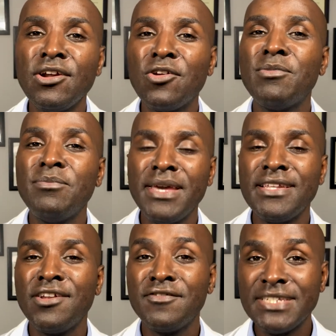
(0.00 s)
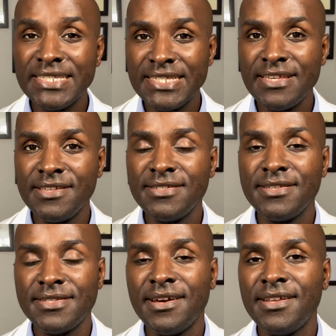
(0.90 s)
Global Burden of Disease
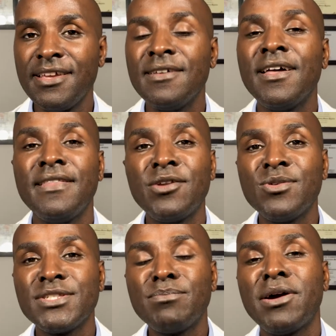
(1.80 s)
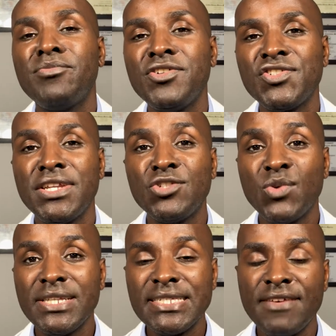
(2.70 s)
study that was published in
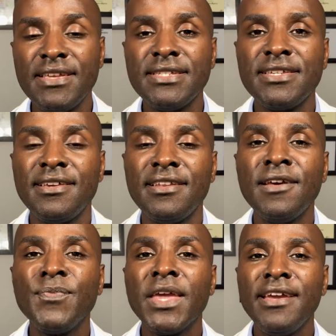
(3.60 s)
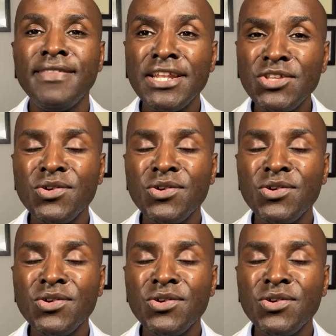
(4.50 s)
2017 in the New